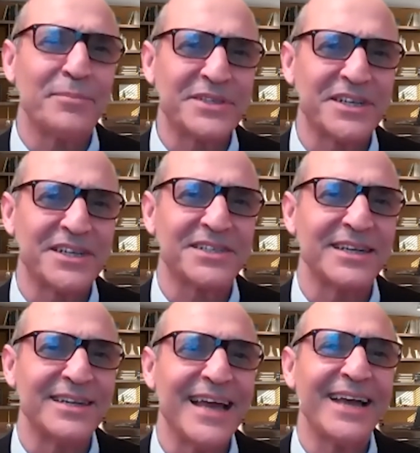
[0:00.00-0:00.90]

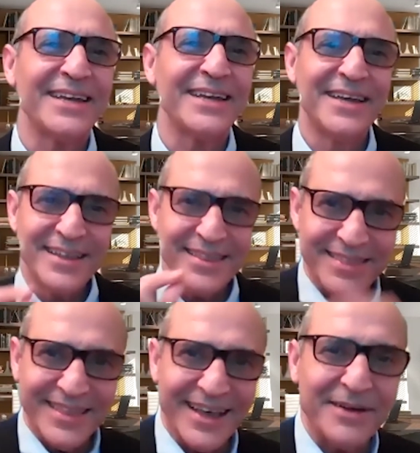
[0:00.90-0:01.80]
competition, not
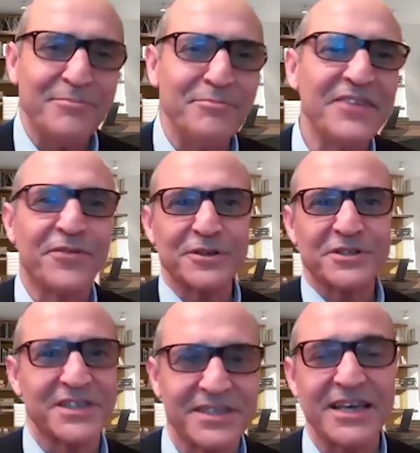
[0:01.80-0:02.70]
me
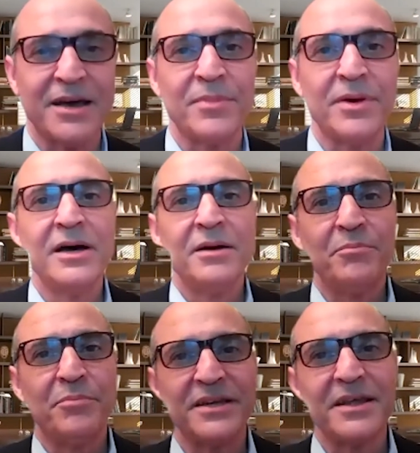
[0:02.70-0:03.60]
versus them,
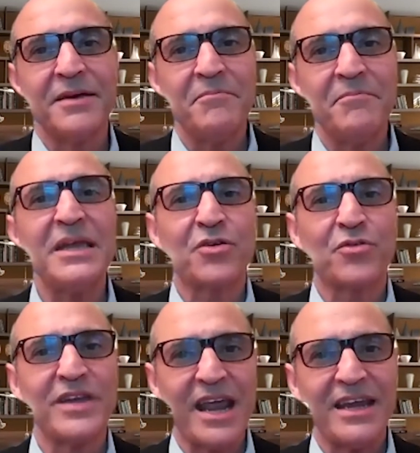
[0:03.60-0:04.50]
but me
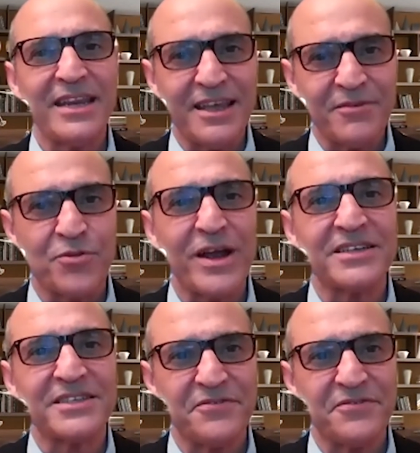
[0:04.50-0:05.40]
creating the
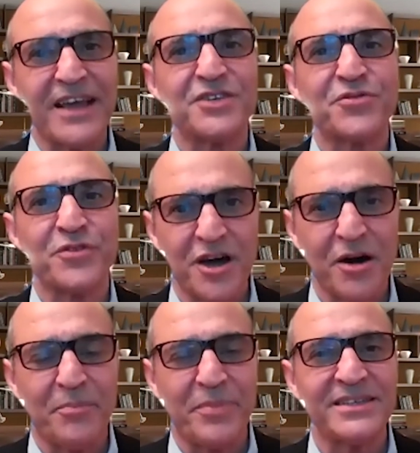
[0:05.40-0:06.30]
greatest advantage for the
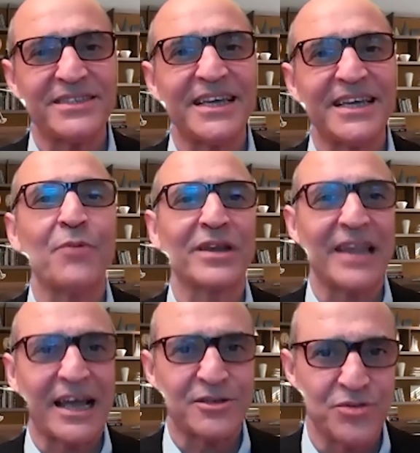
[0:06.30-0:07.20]
companies that I
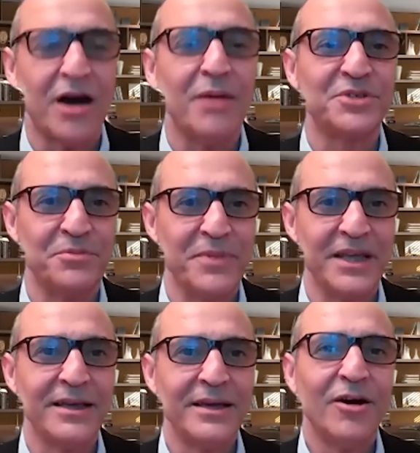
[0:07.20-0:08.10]
would like to come to
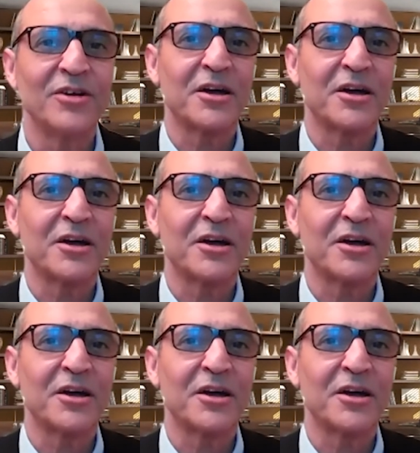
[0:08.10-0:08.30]
me